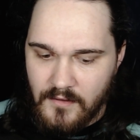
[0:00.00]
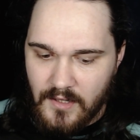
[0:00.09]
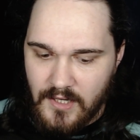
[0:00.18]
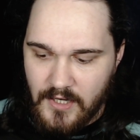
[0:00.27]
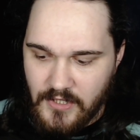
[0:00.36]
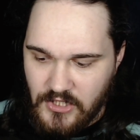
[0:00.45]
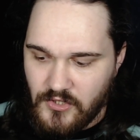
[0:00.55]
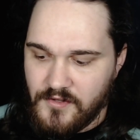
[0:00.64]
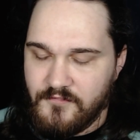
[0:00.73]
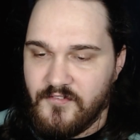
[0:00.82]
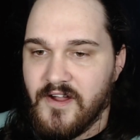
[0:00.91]
uh, you
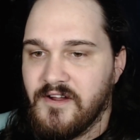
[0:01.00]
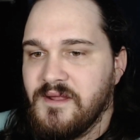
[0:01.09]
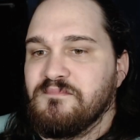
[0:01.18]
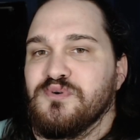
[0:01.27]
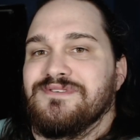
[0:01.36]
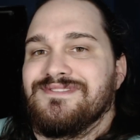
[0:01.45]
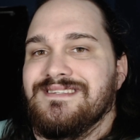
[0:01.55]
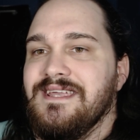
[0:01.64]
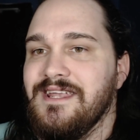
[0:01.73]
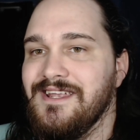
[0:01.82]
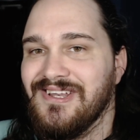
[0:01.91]
know, the very
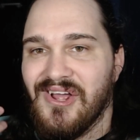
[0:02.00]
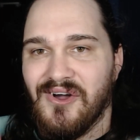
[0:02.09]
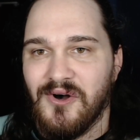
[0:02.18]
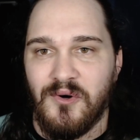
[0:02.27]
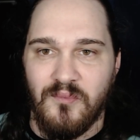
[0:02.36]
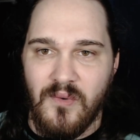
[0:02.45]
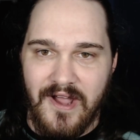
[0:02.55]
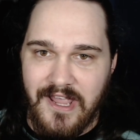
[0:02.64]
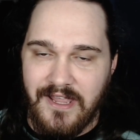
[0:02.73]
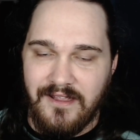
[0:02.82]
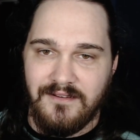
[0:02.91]
pristine, all
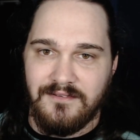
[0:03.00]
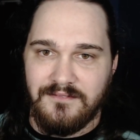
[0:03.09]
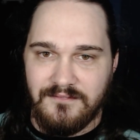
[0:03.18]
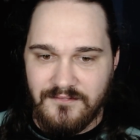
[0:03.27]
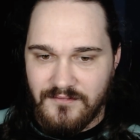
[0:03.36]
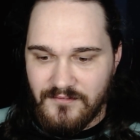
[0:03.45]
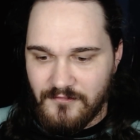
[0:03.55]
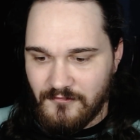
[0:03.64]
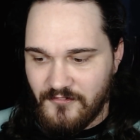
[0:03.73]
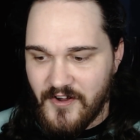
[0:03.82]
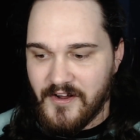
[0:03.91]
white,
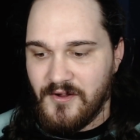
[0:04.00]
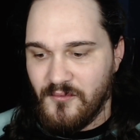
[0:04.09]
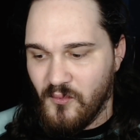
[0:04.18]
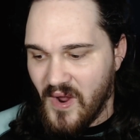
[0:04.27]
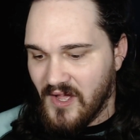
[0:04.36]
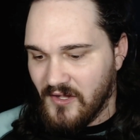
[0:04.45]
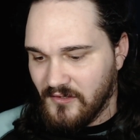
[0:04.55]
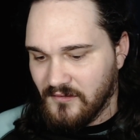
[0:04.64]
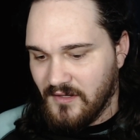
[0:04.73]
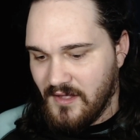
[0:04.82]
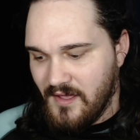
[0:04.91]
very
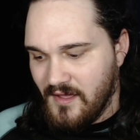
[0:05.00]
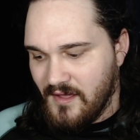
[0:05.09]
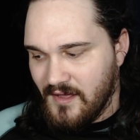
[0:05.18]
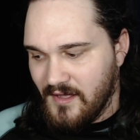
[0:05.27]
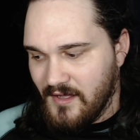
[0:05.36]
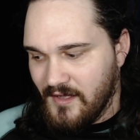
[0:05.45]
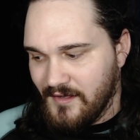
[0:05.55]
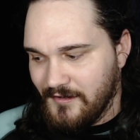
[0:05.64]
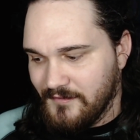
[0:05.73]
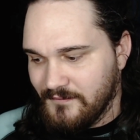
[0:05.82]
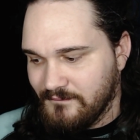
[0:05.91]
well
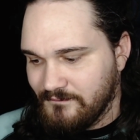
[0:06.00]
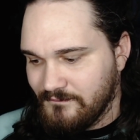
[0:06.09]
uh,